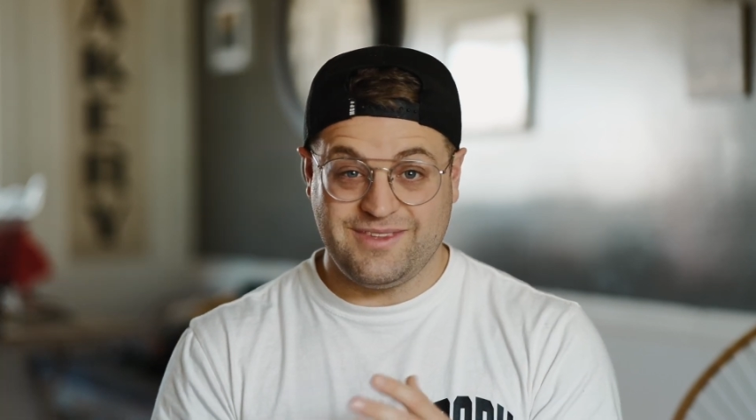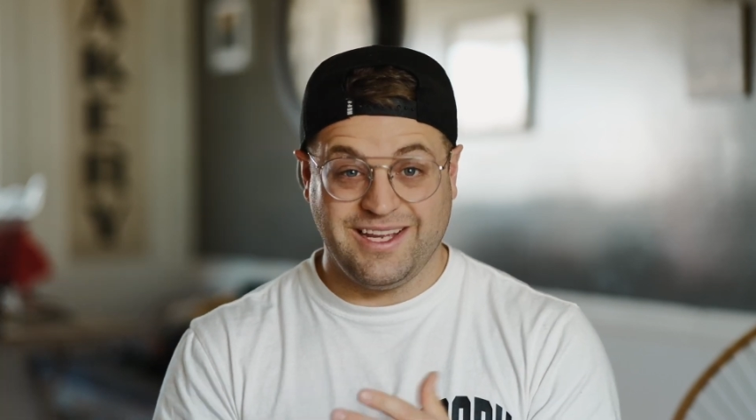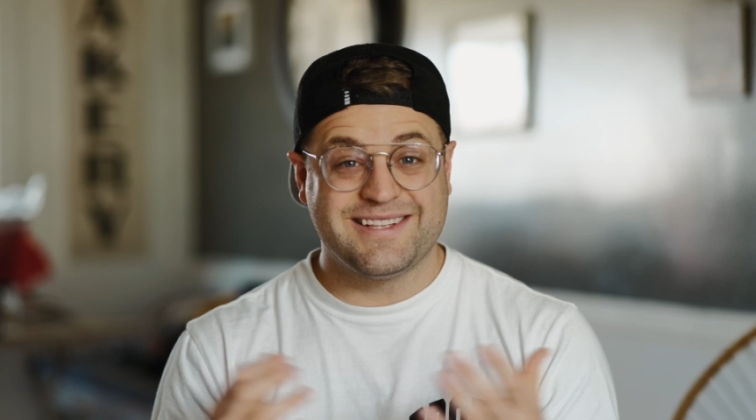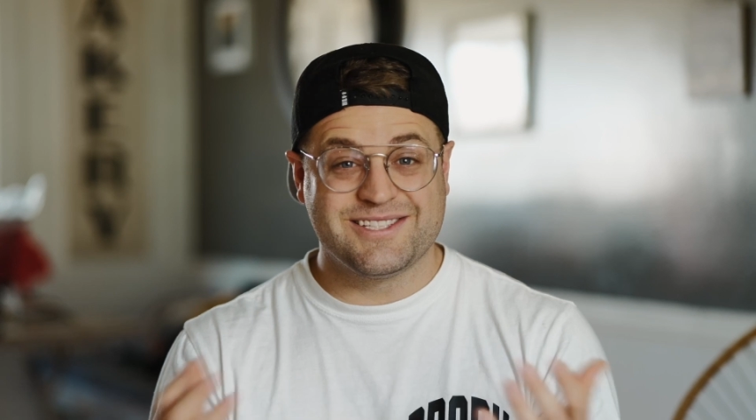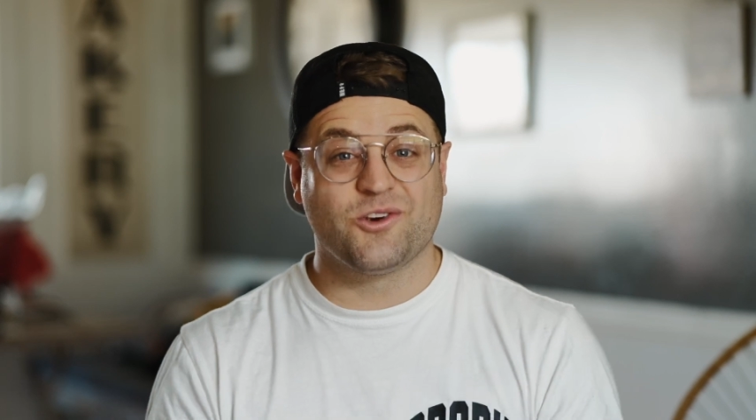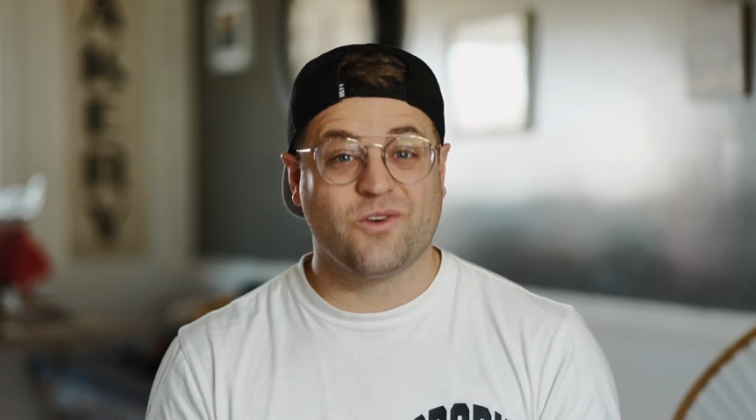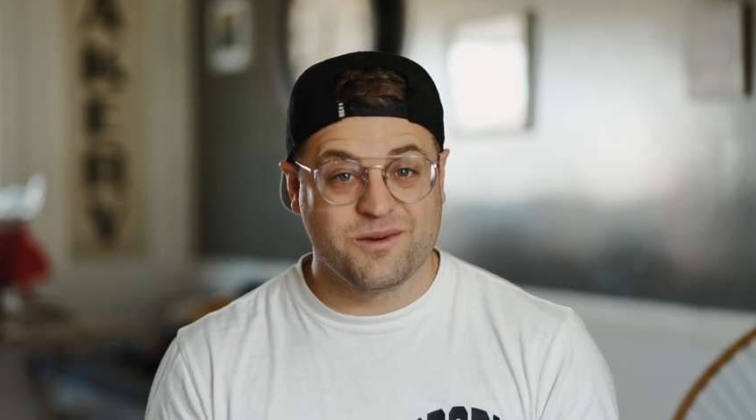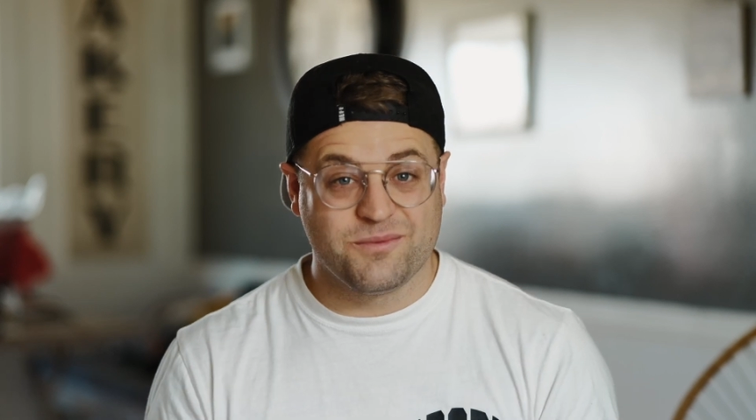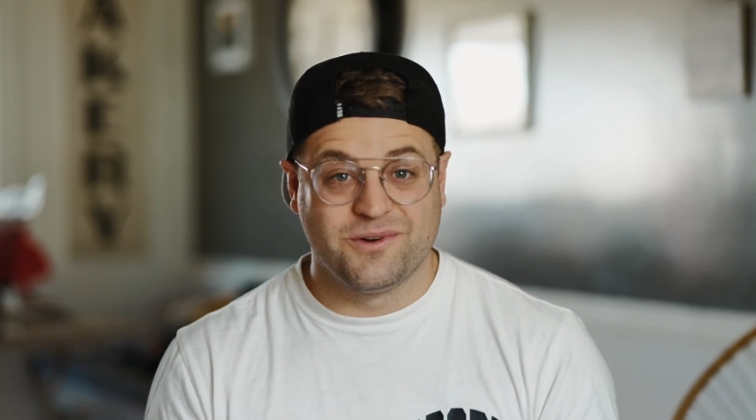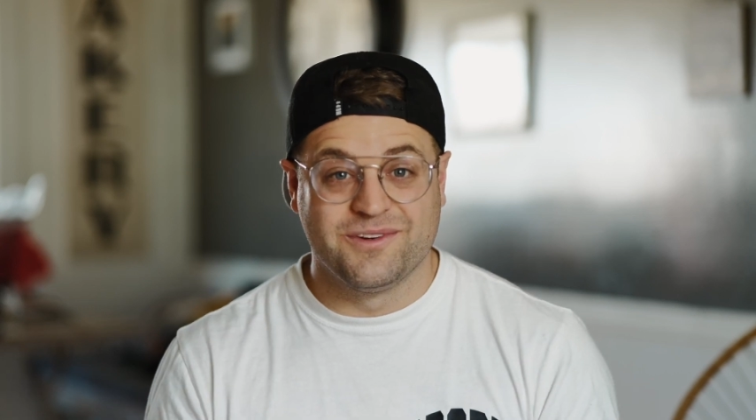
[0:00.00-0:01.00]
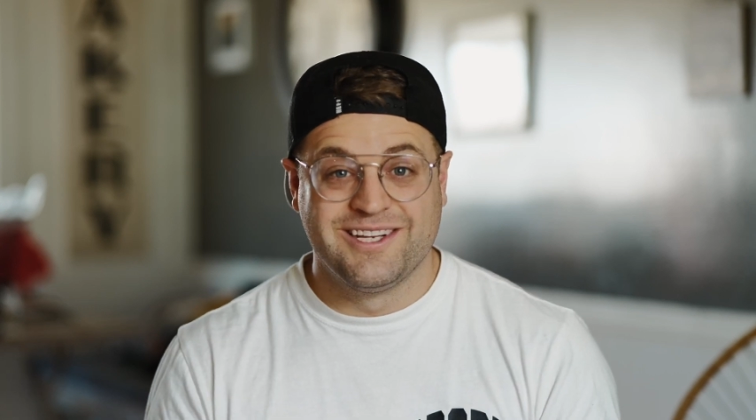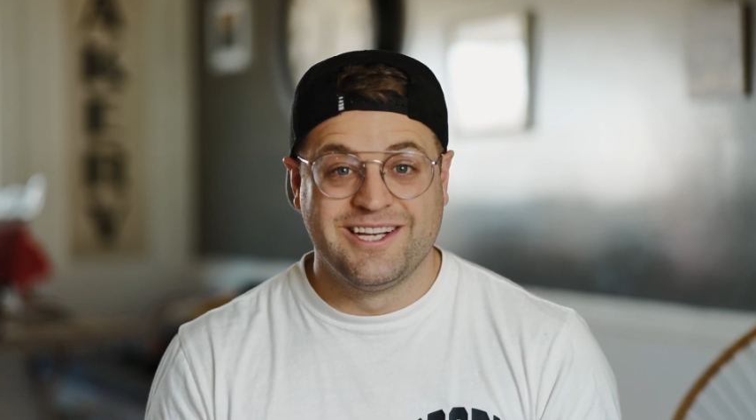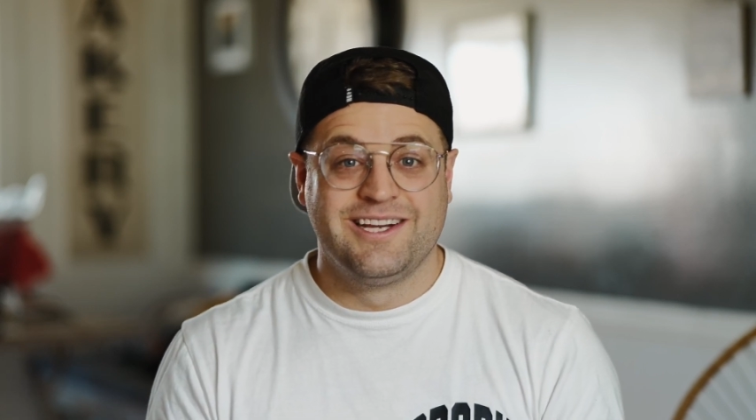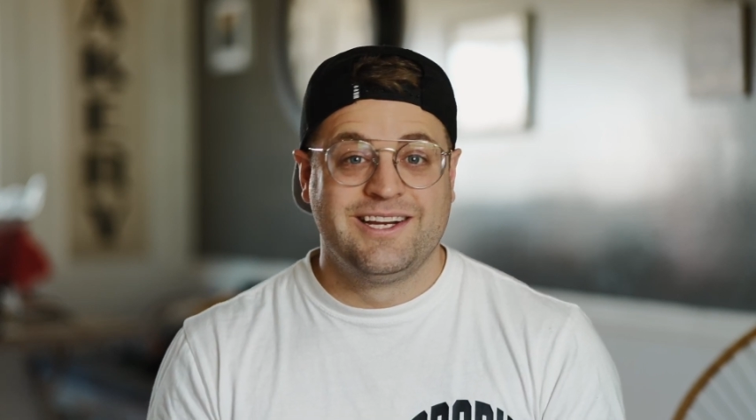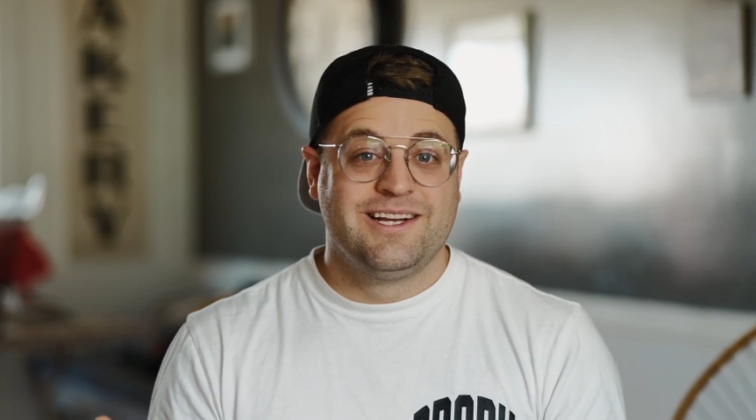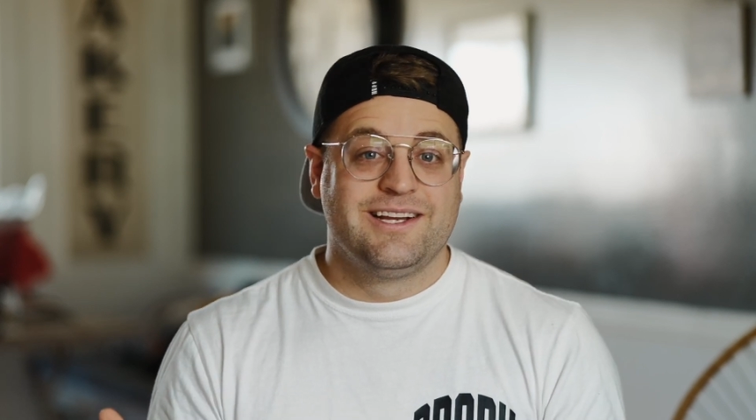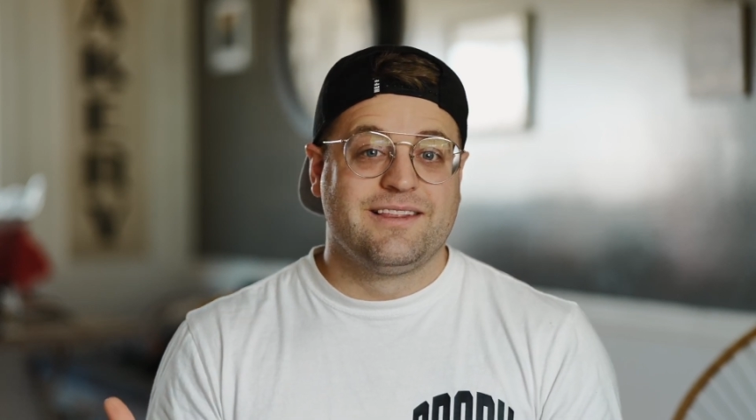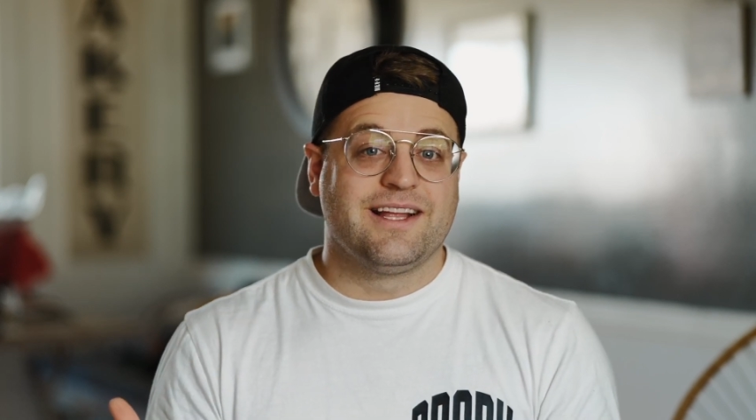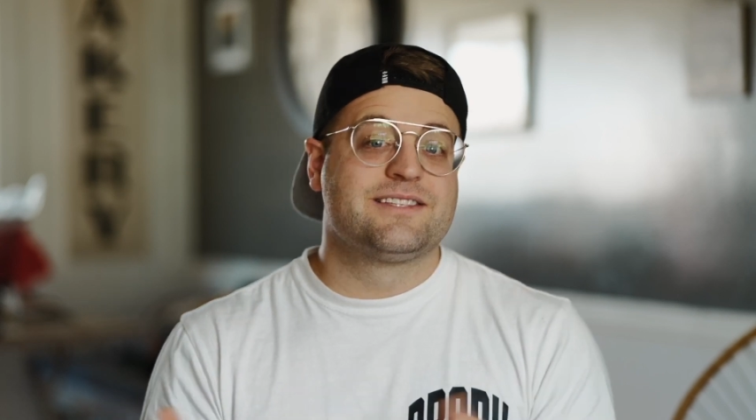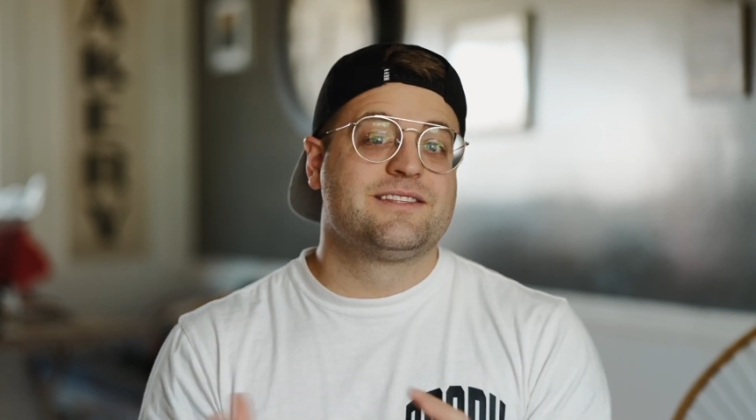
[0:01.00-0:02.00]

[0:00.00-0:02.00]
It's incredible. That's